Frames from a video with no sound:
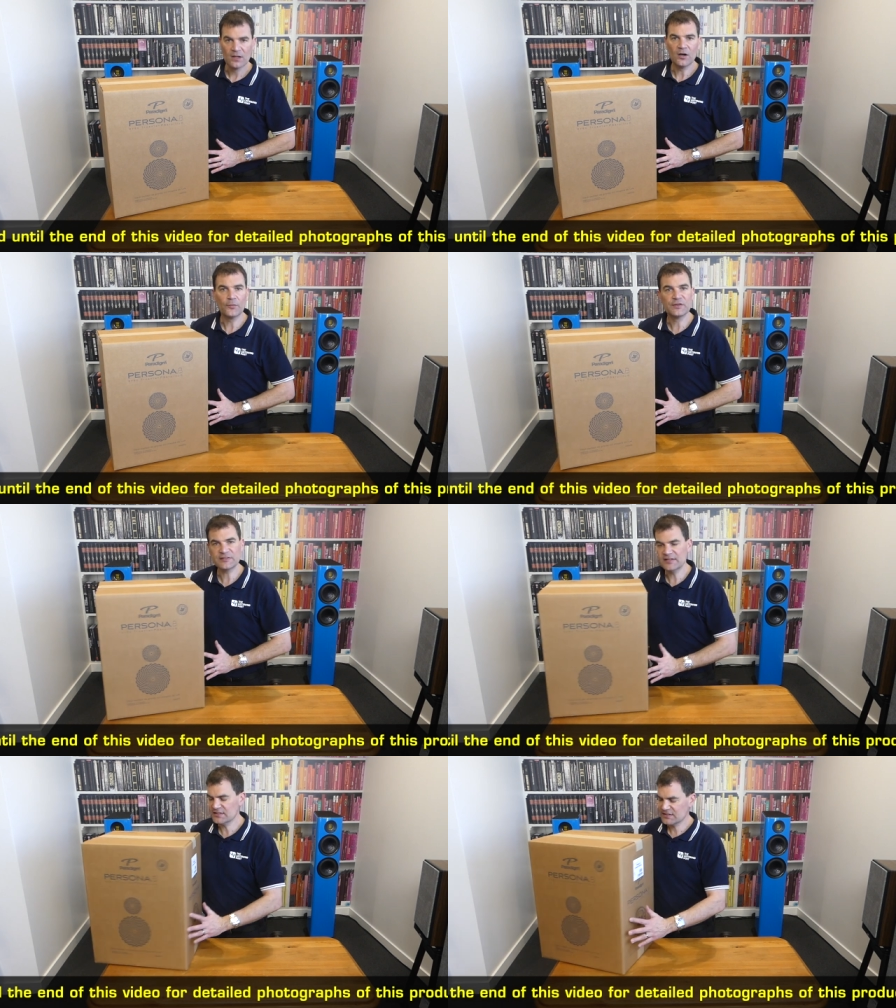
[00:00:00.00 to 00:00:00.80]
On
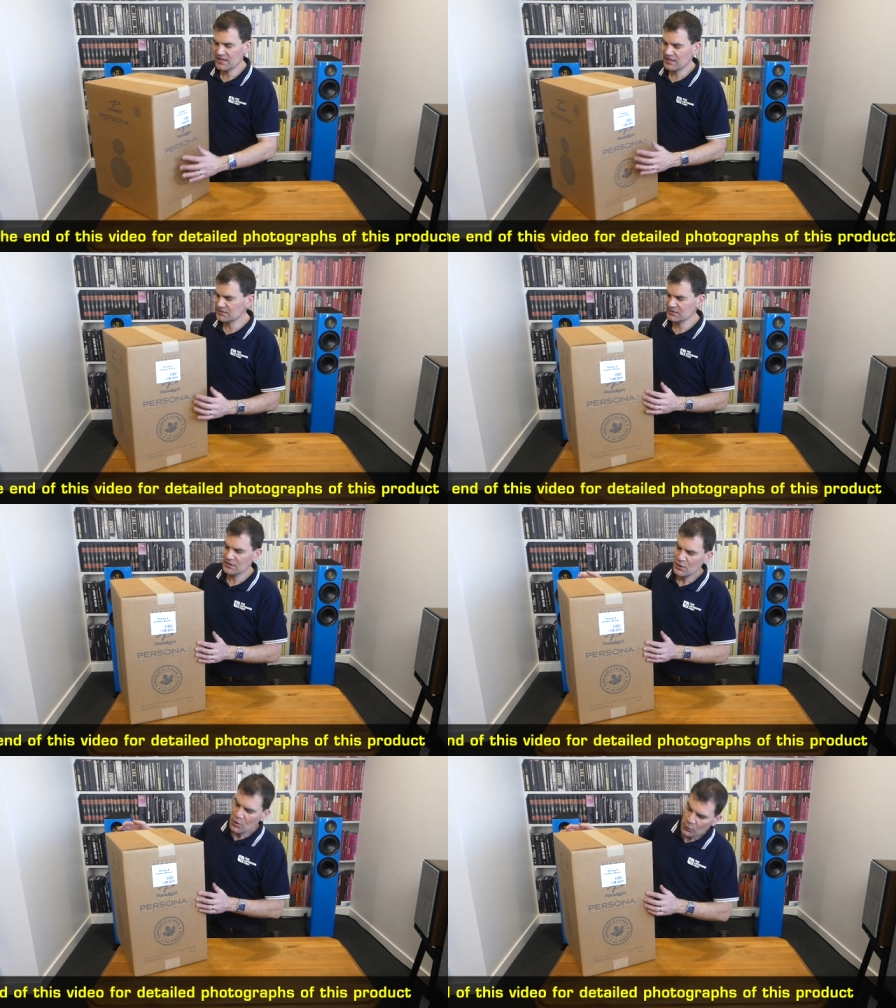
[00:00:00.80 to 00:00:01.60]
this inner carton,
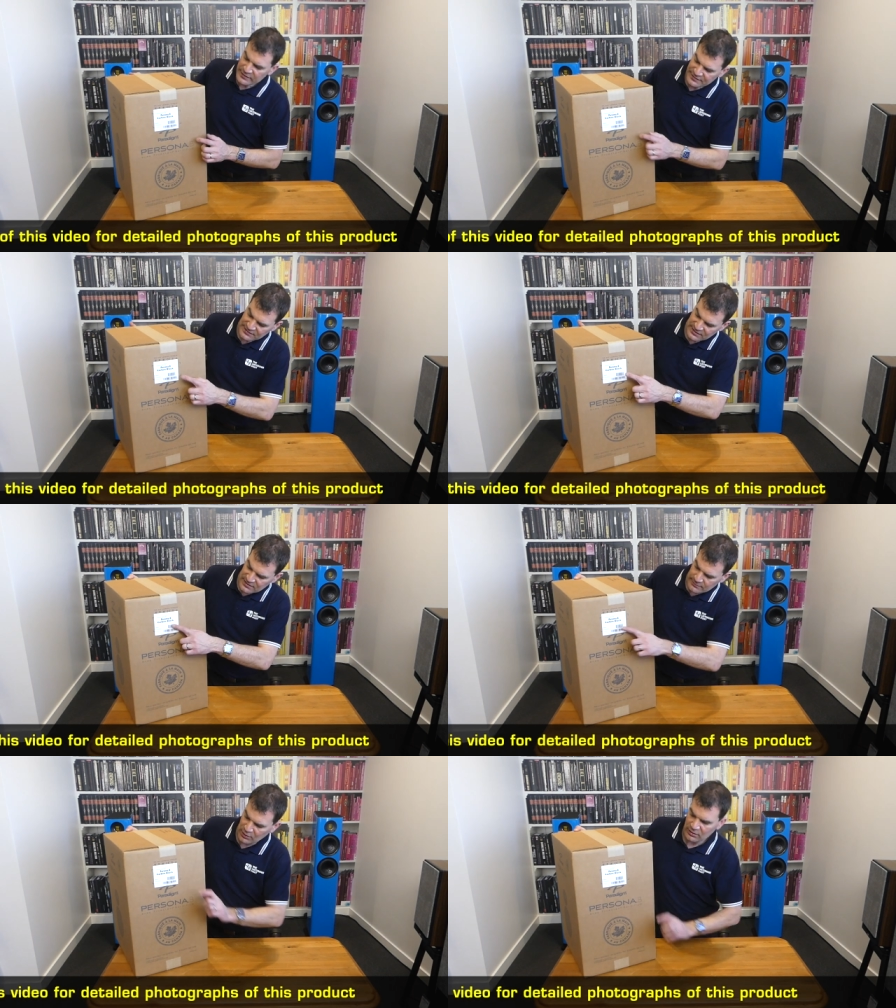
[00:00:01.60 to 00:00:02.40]
we see
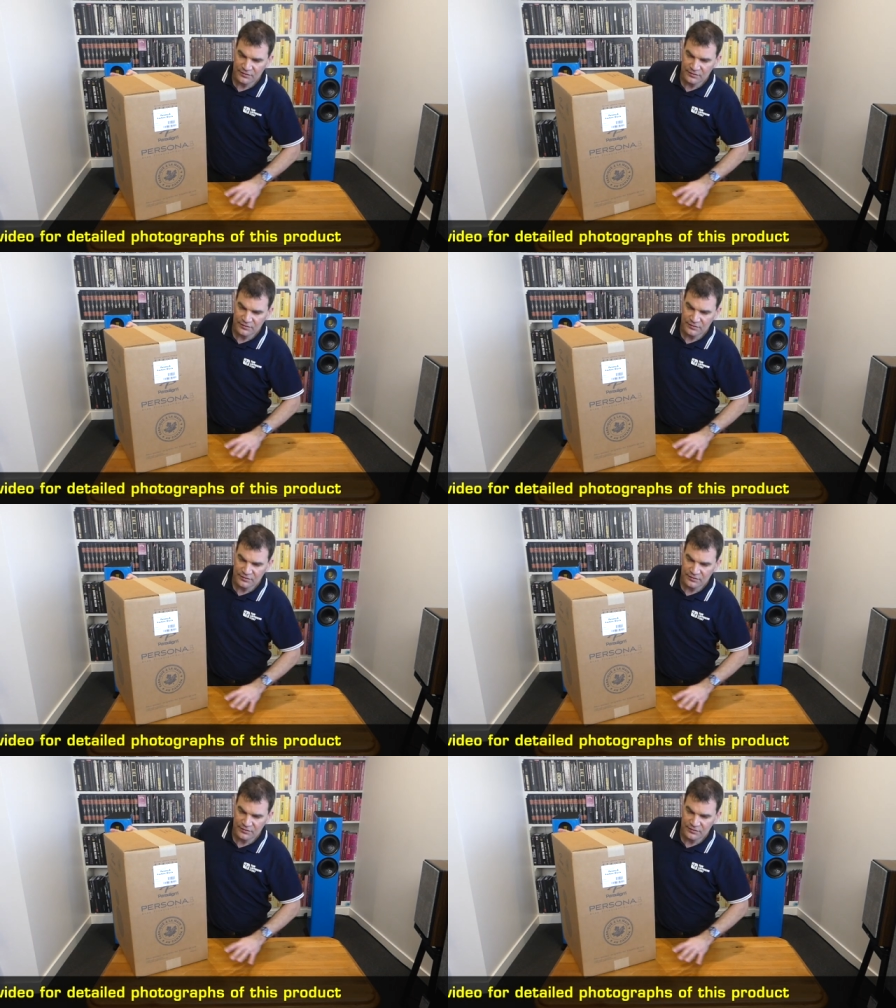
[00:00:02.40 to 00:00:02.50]
the model